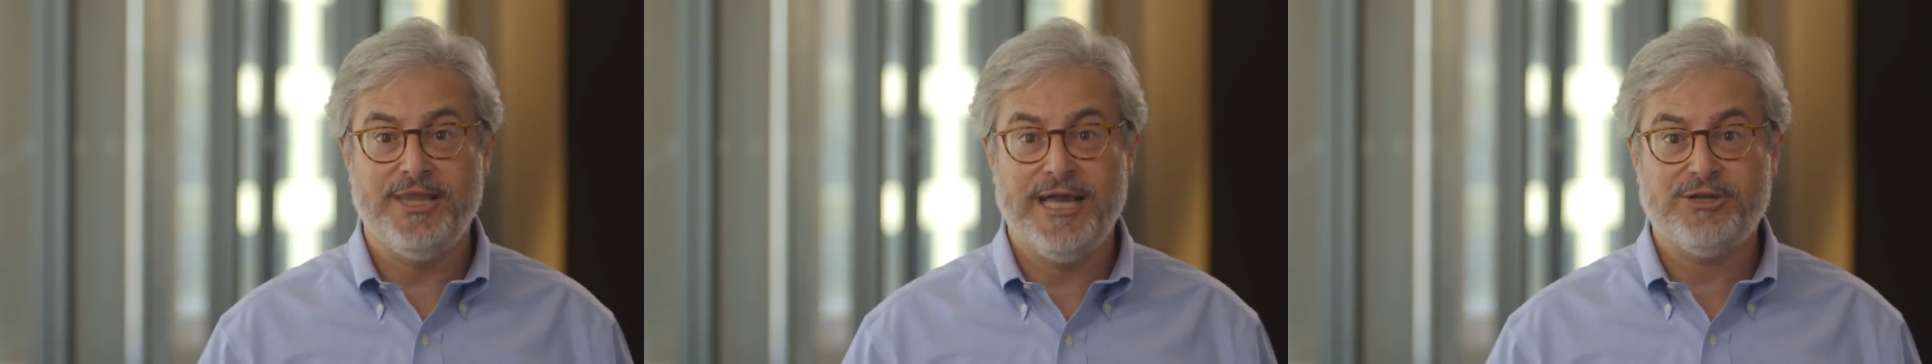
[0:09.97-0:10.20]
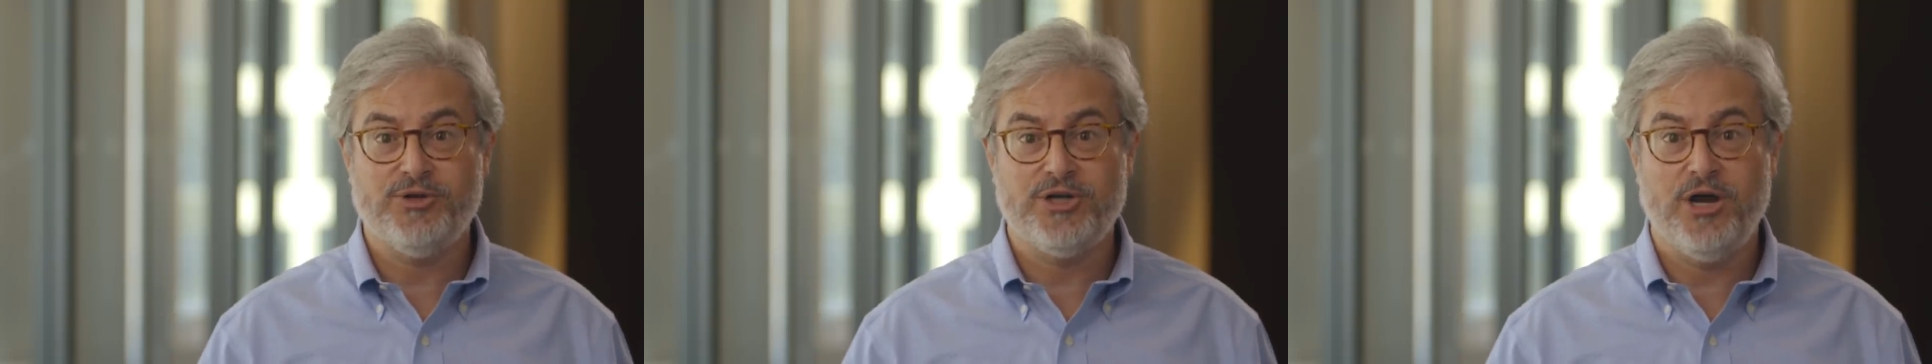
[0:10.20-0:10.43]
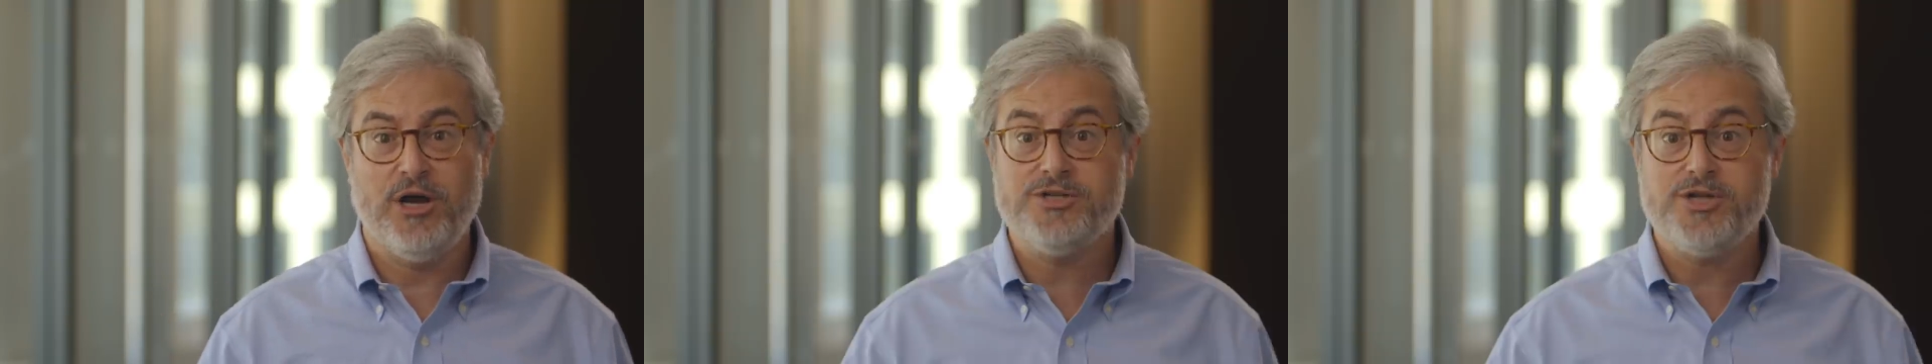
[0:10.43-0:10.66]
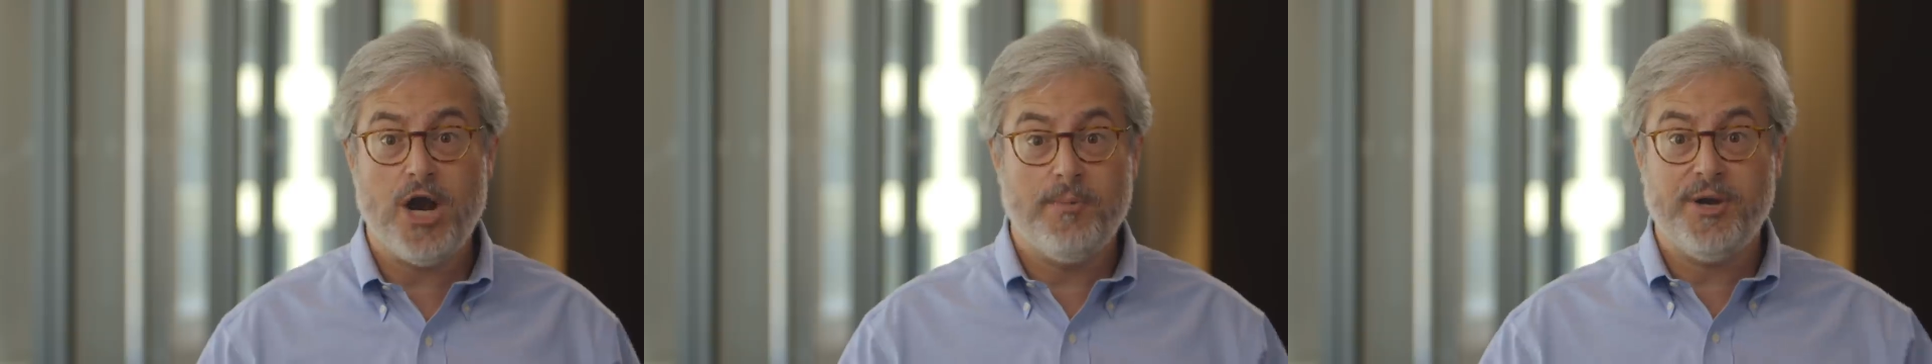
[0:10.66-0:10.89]
electric
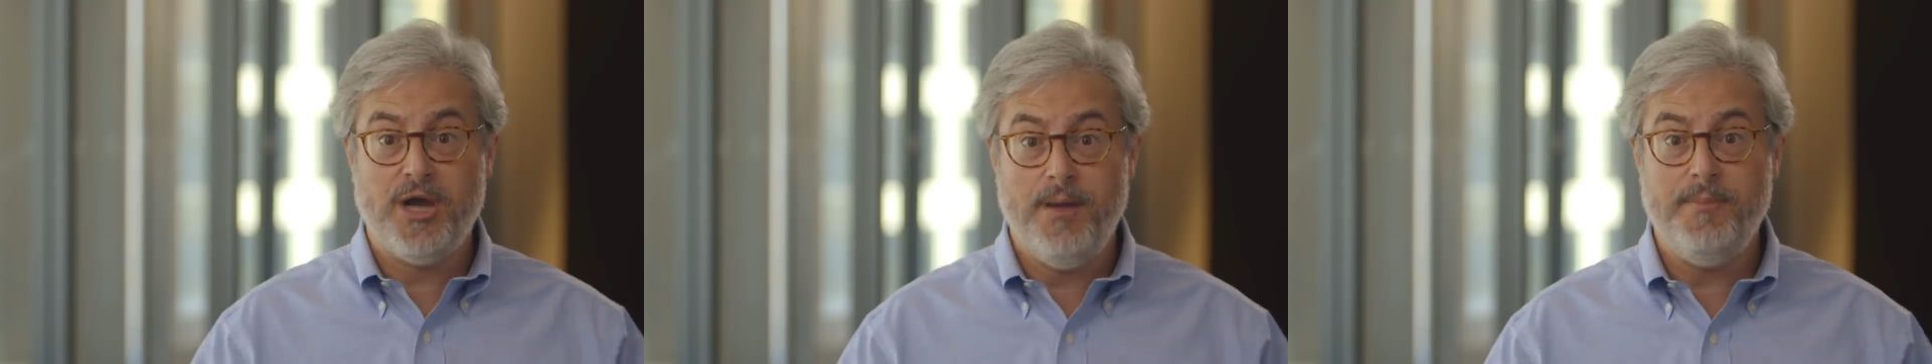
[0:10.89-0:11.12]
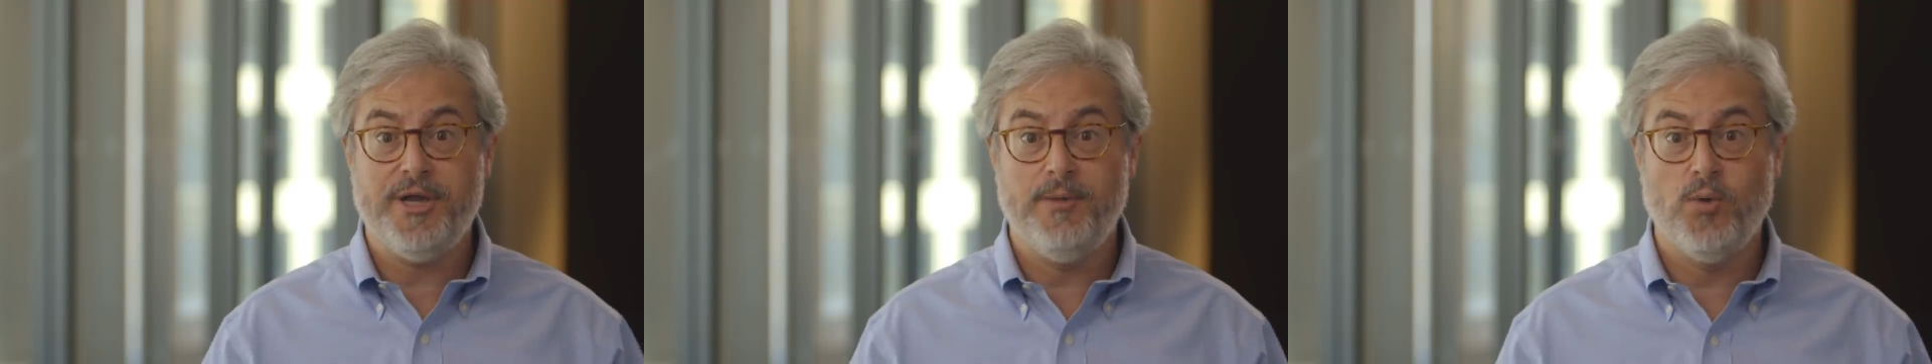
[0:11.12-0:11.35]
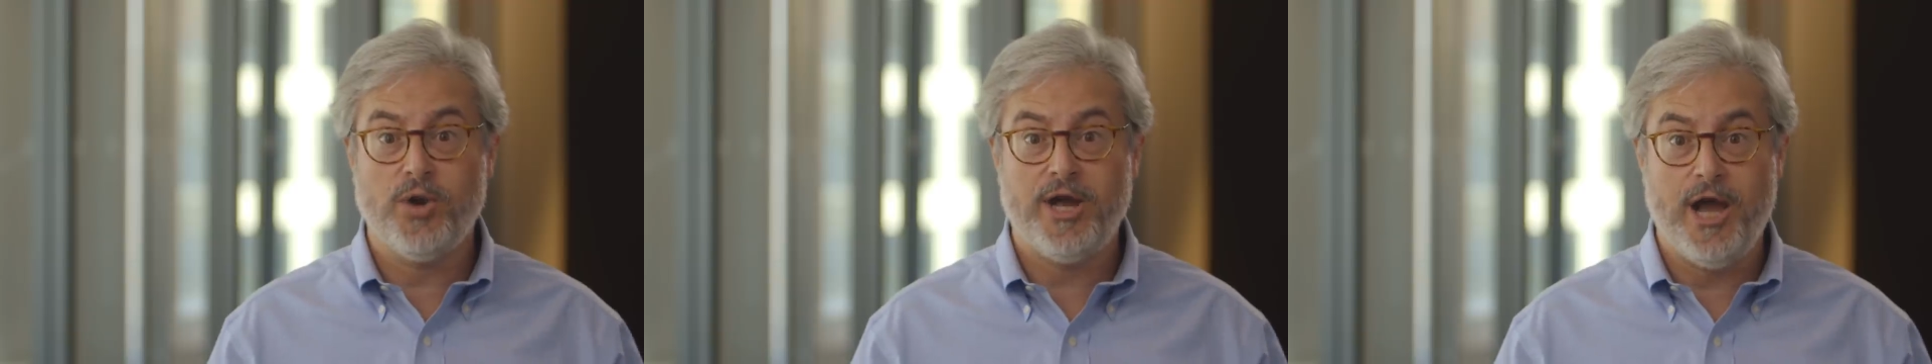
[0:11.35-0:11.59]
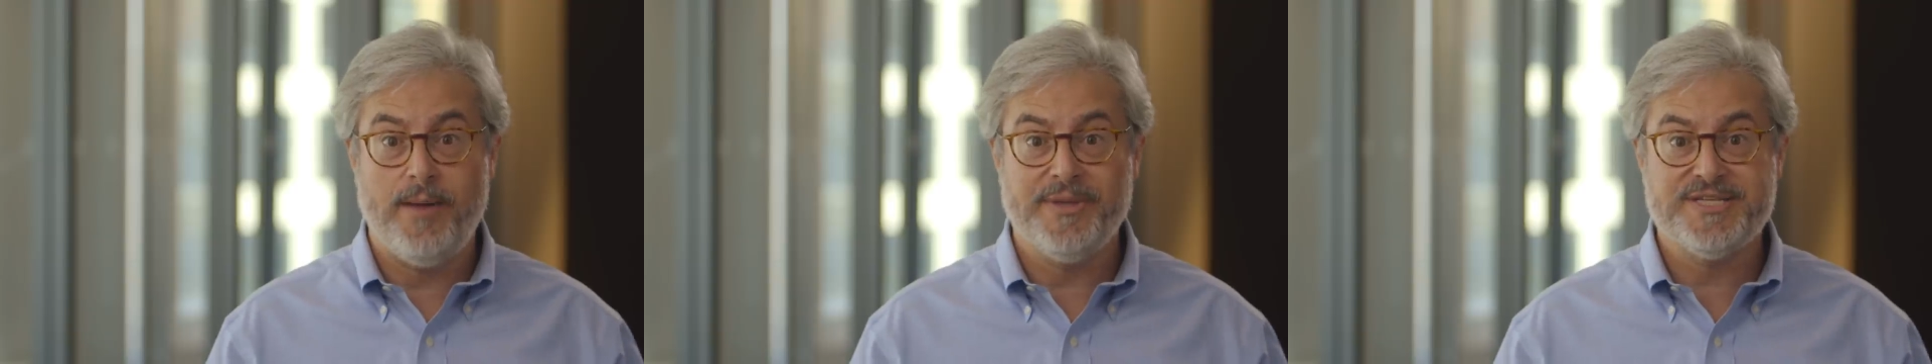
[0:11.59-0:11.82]
cars are becoming a more
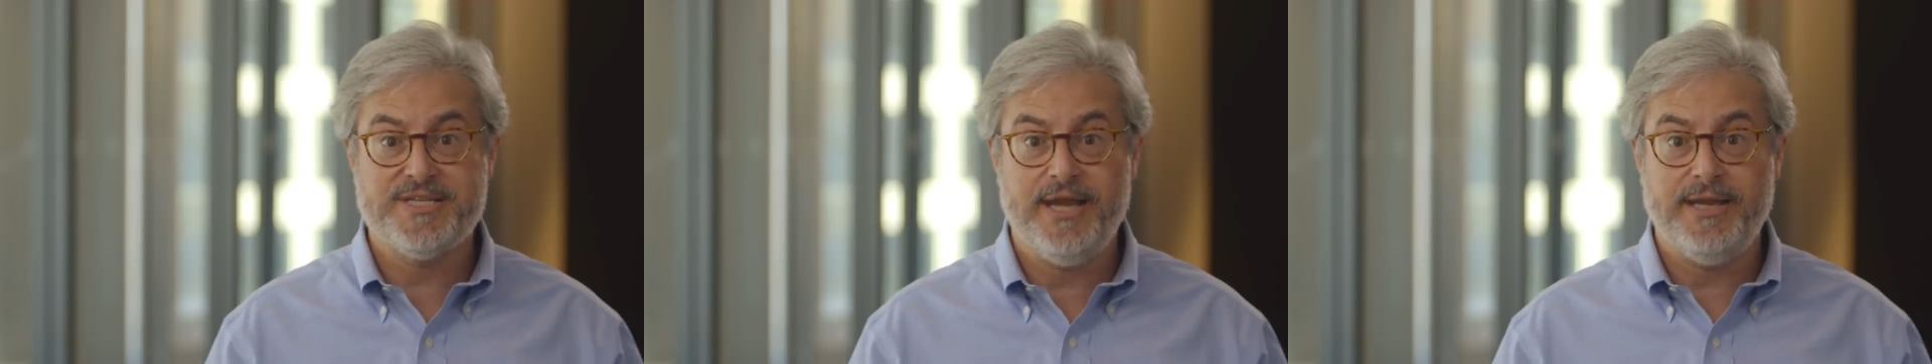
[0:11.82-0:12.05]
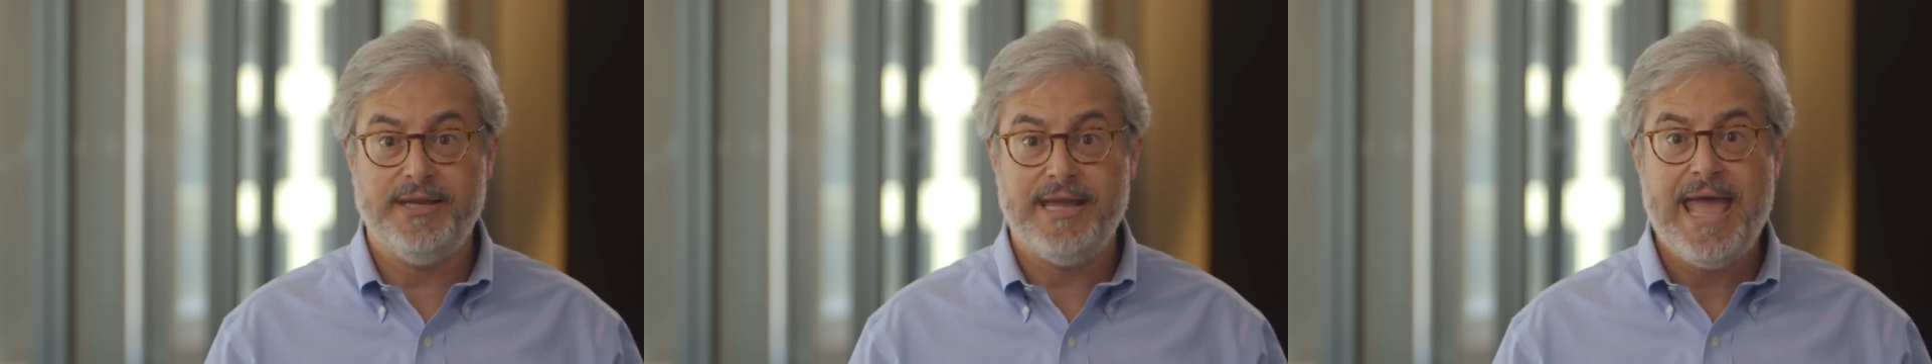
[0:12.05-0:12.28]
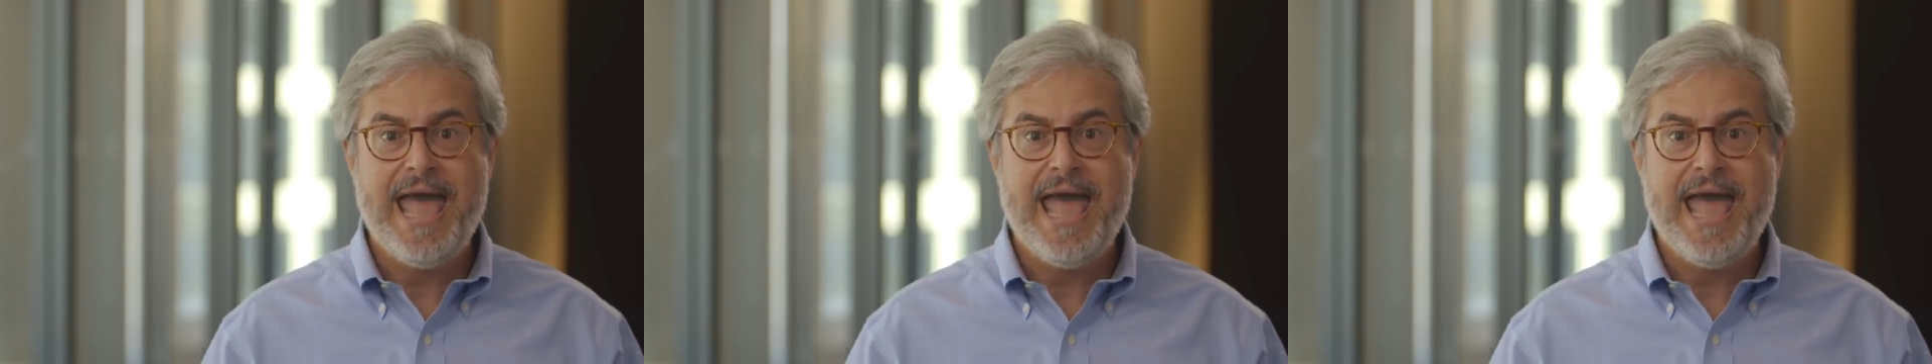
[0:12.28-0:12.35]
common sight,